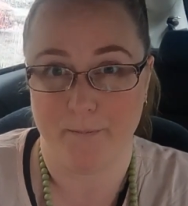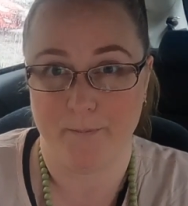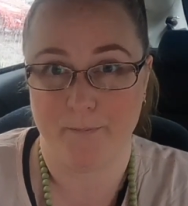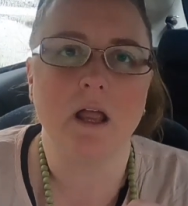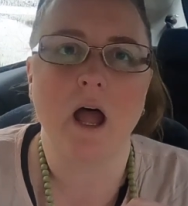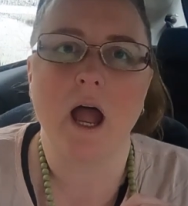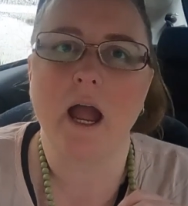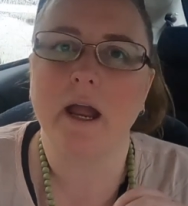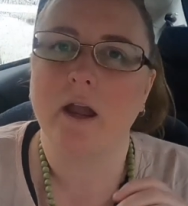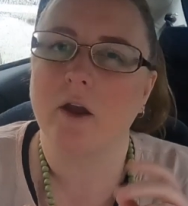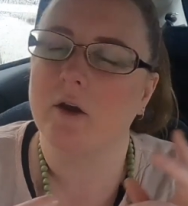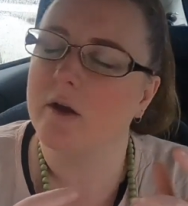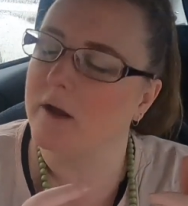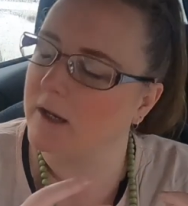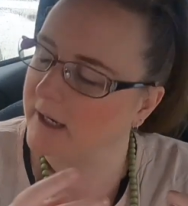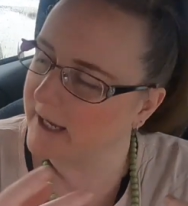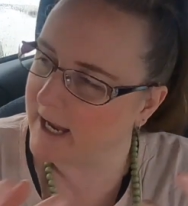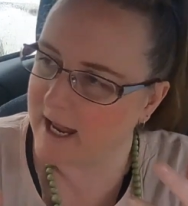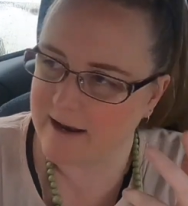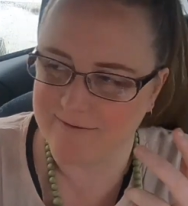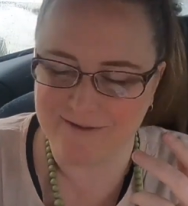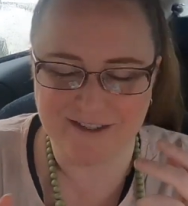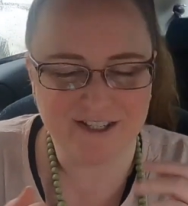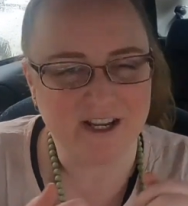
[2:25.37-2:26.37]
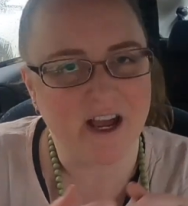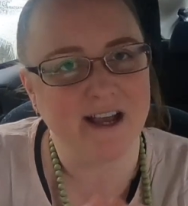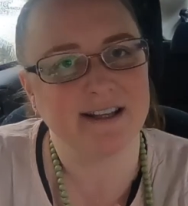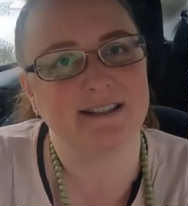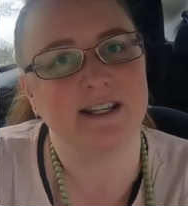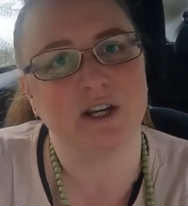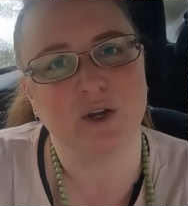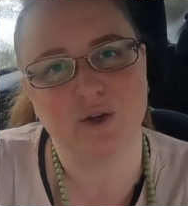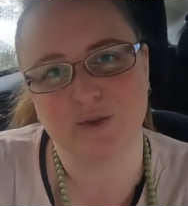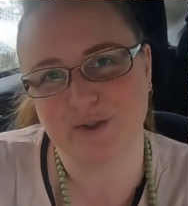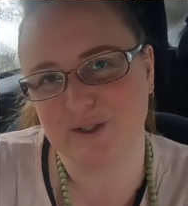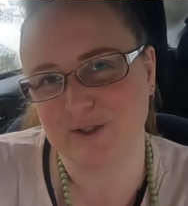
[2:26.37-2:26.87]
Like early
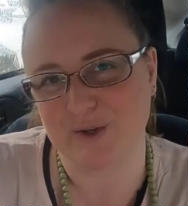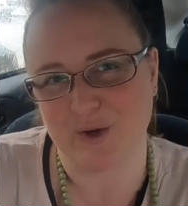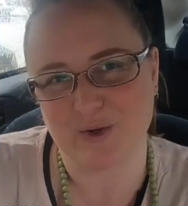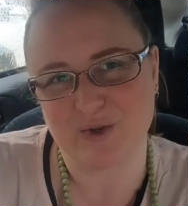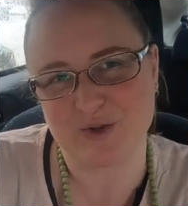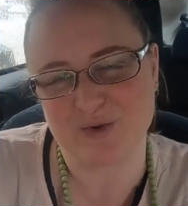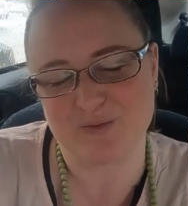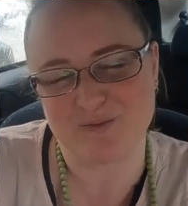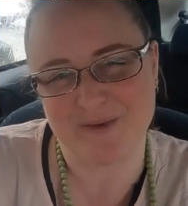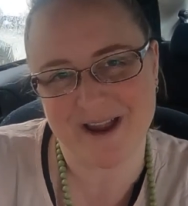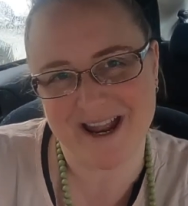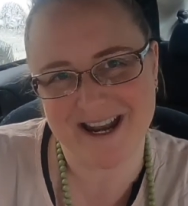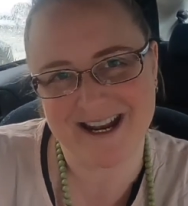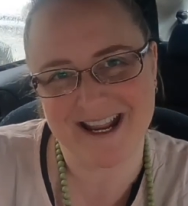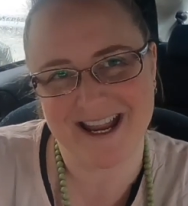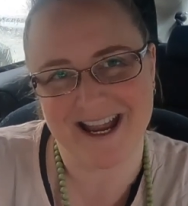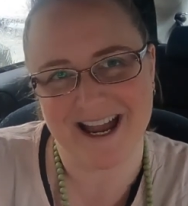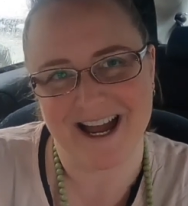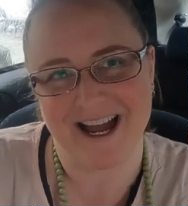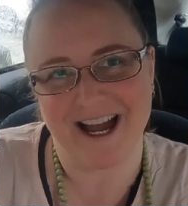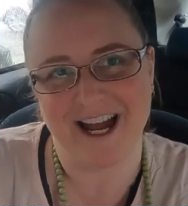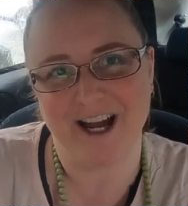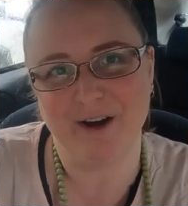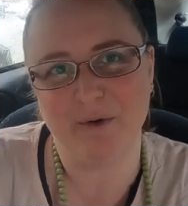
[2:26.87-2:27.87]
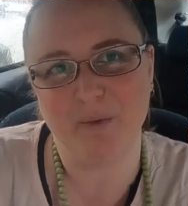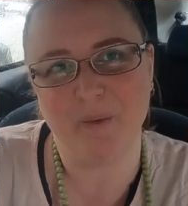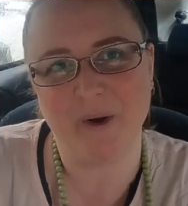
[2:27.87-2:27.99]
advertising on social media.